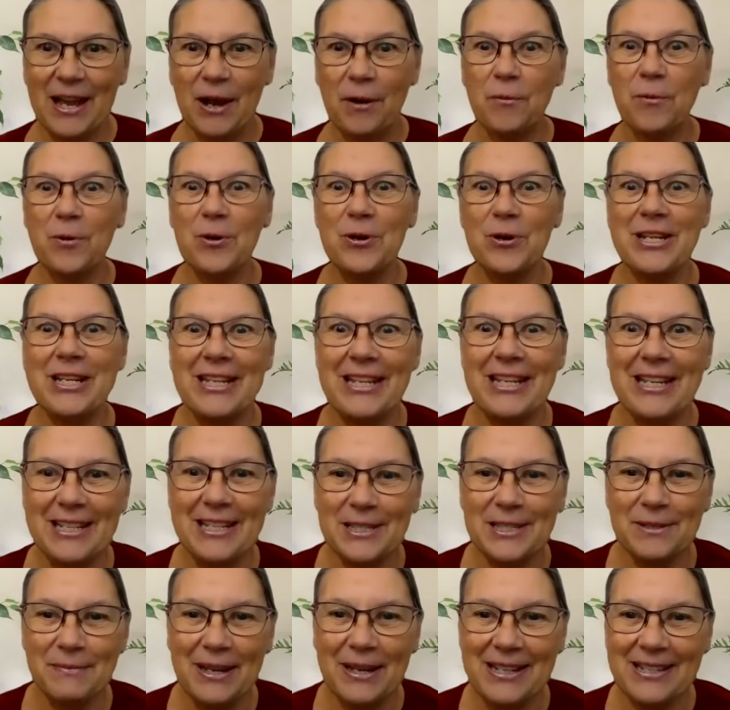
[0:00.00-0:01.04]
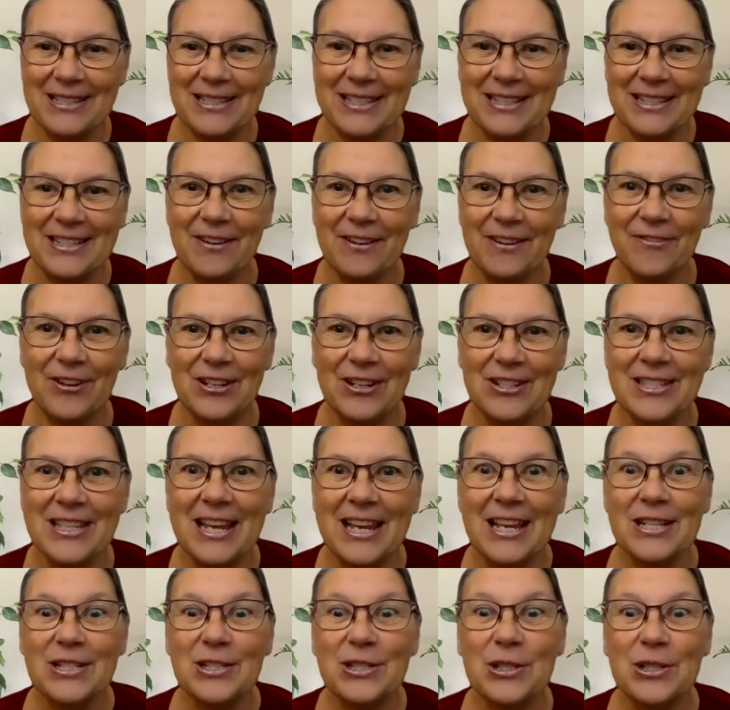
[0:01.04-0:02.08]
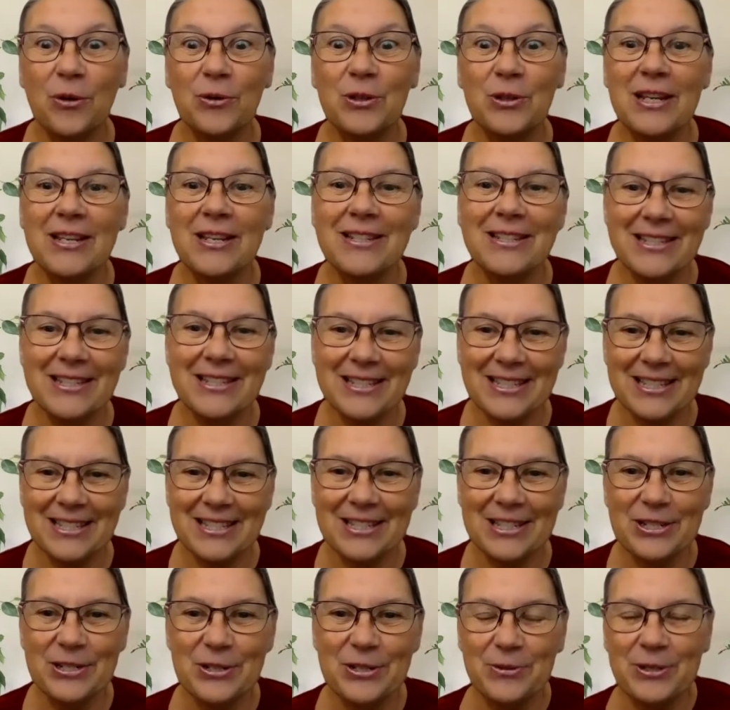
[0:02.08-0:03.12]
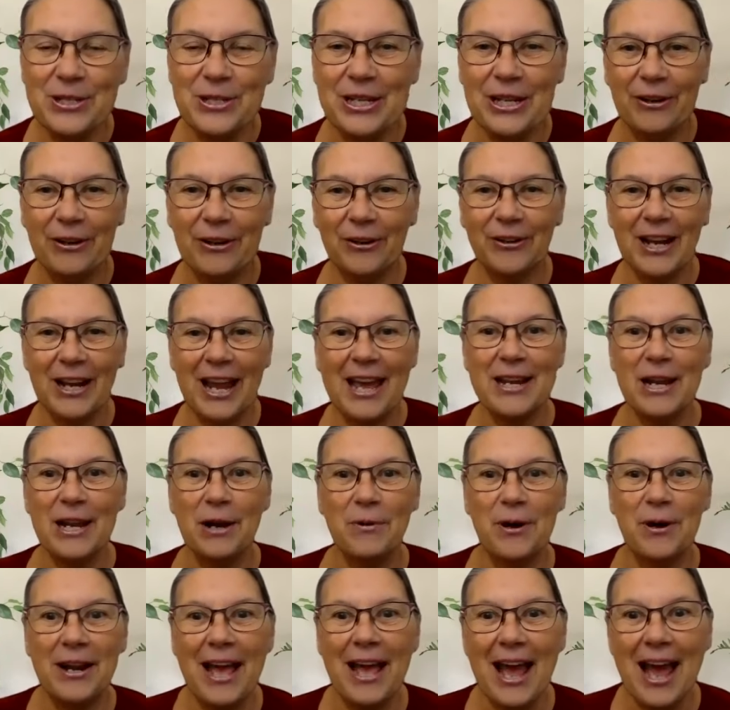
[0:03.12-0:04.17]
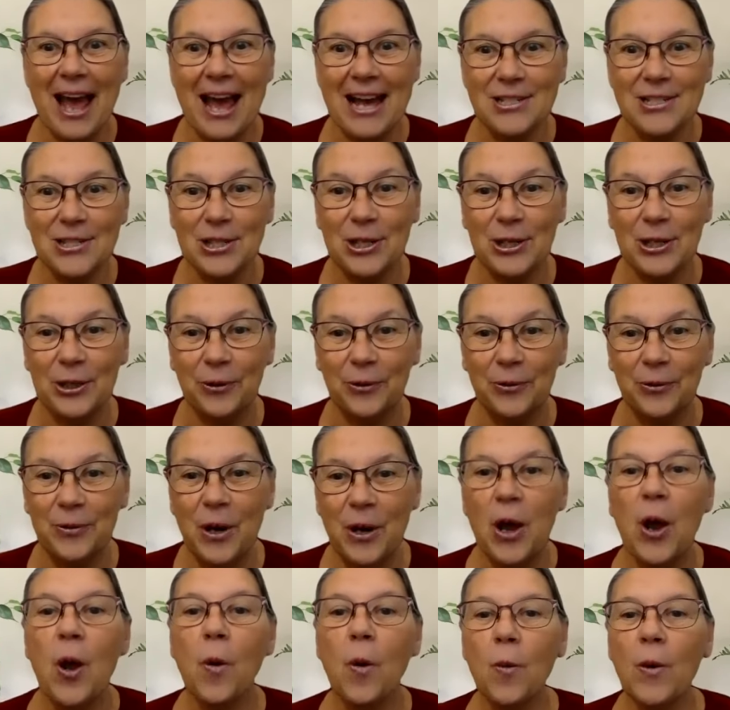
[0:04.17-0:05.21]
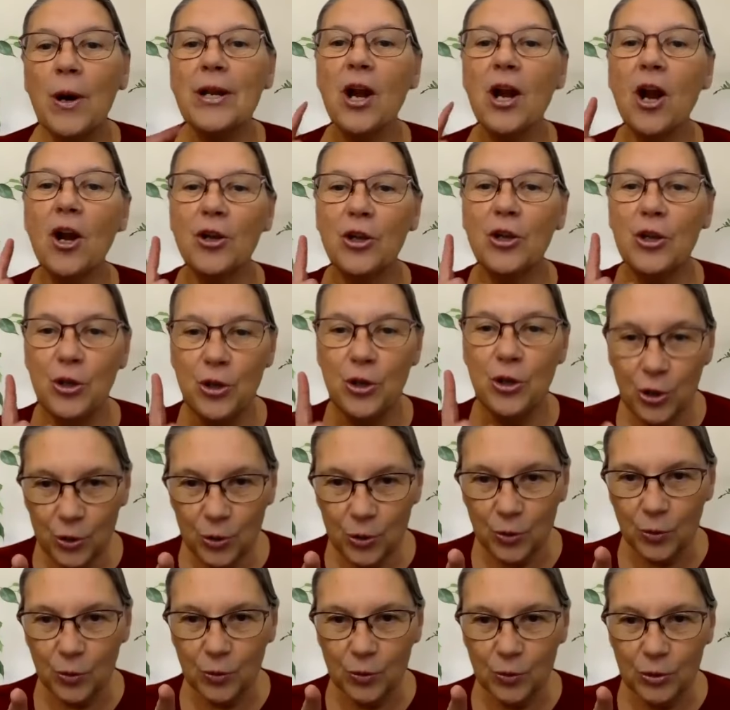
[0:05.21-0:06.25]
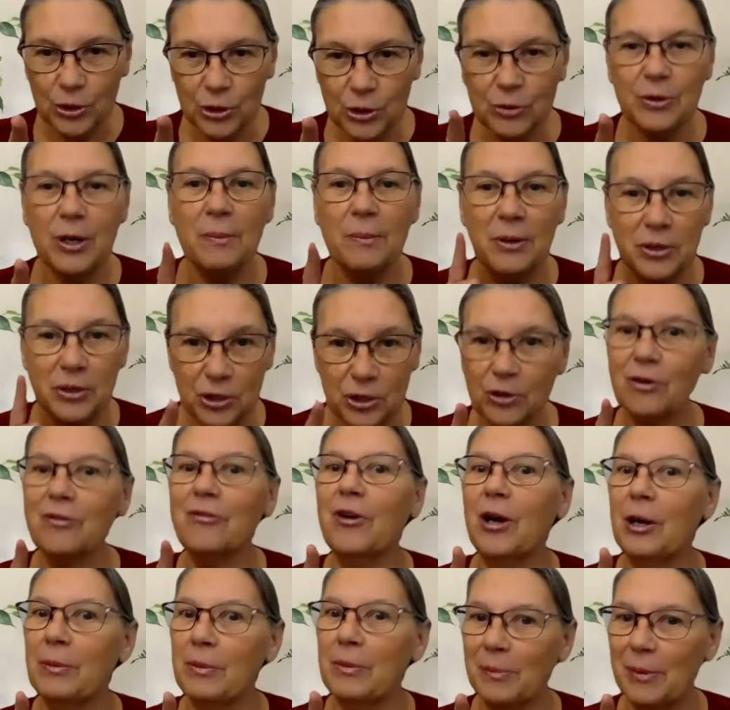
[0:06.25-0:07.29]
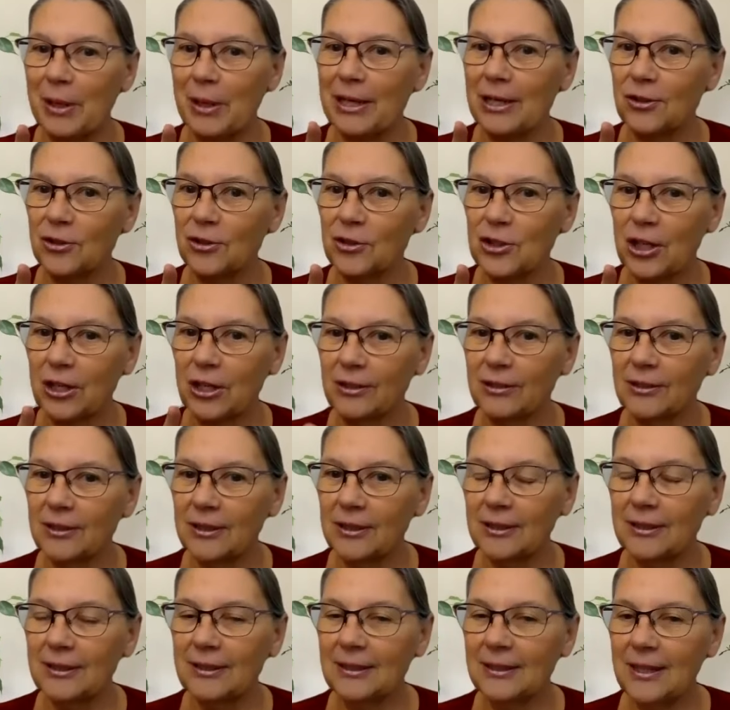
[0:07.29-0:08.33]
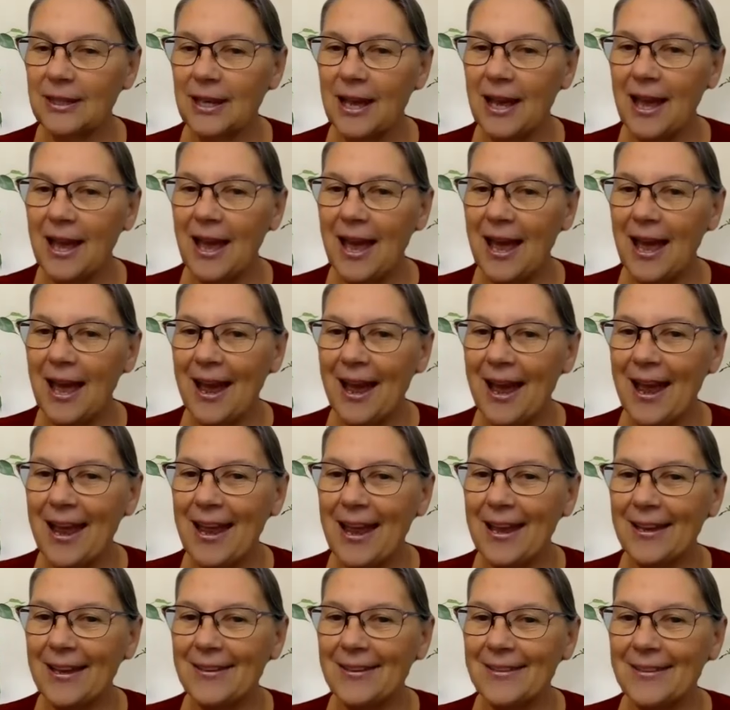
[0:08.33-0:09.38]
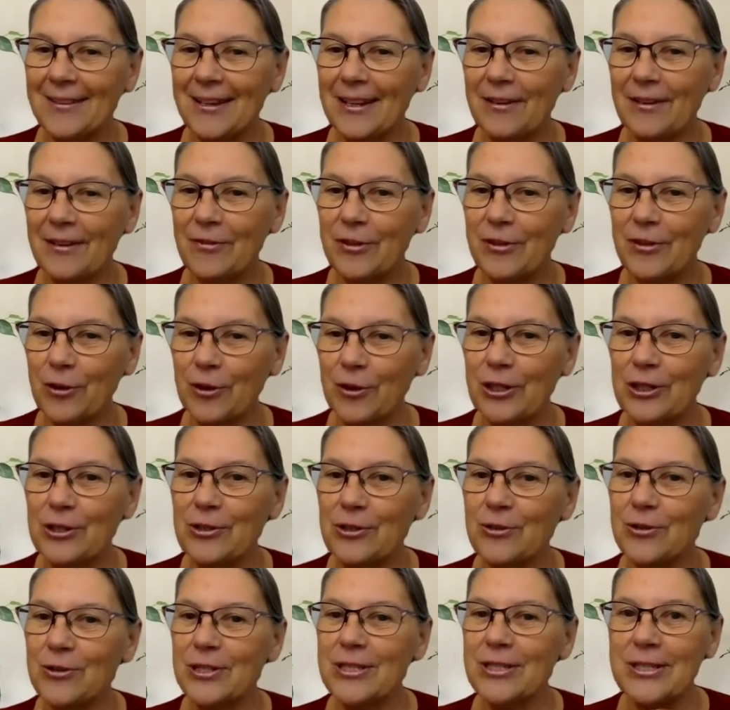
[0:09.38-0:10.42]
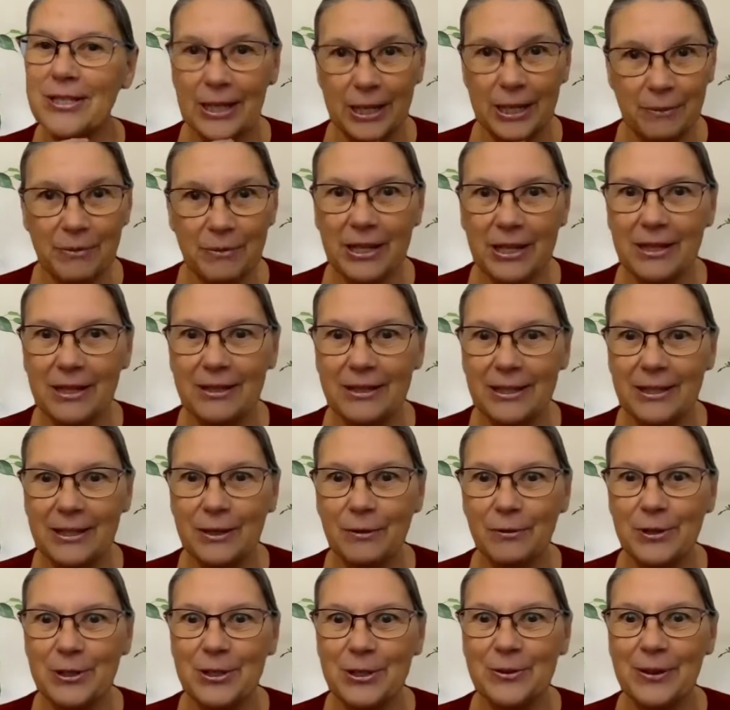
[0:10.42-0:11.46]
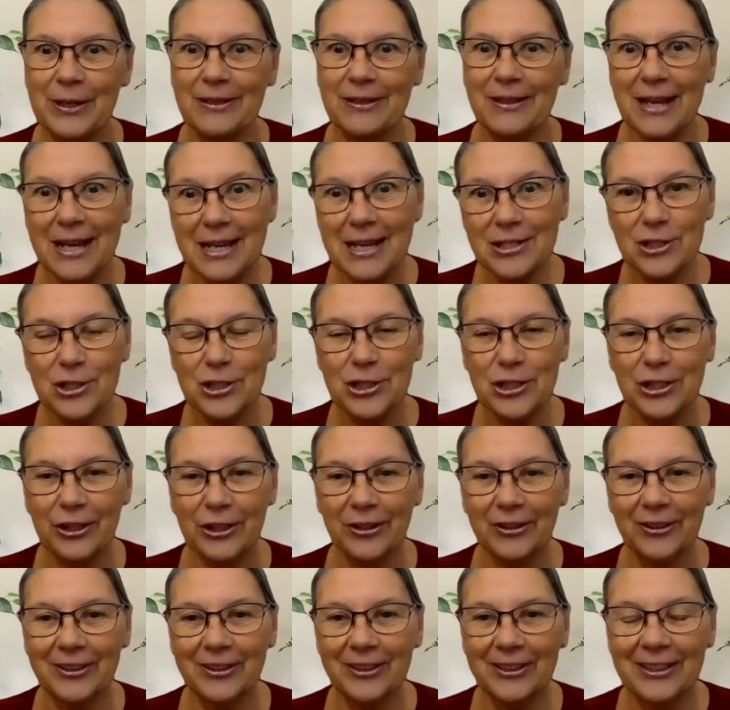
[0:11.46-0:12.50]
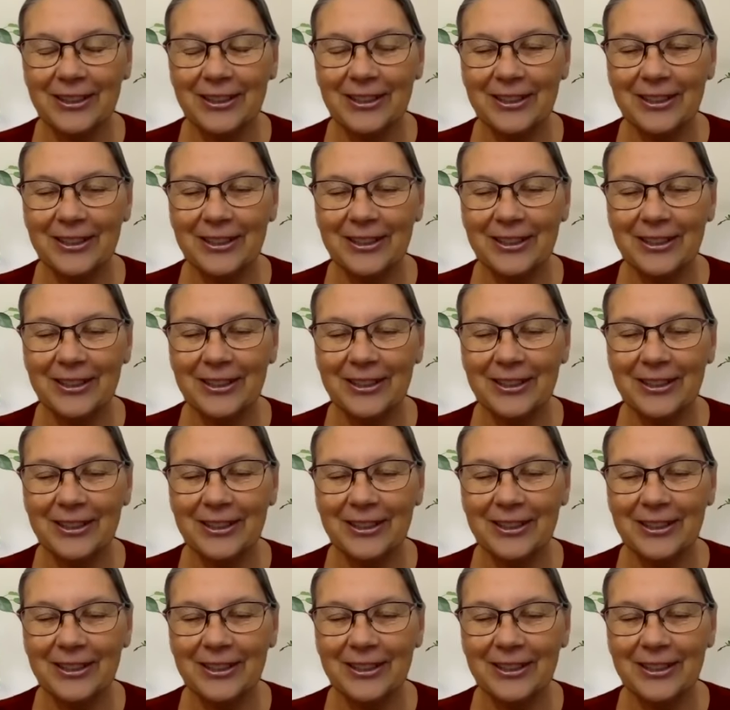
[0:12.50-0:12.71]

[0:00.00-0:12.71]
wording is makes a difference. So this is a new year, and I want to ask you, what are you doing about your fibromyalgia? And if you're going to do the same thing that you were doing last year,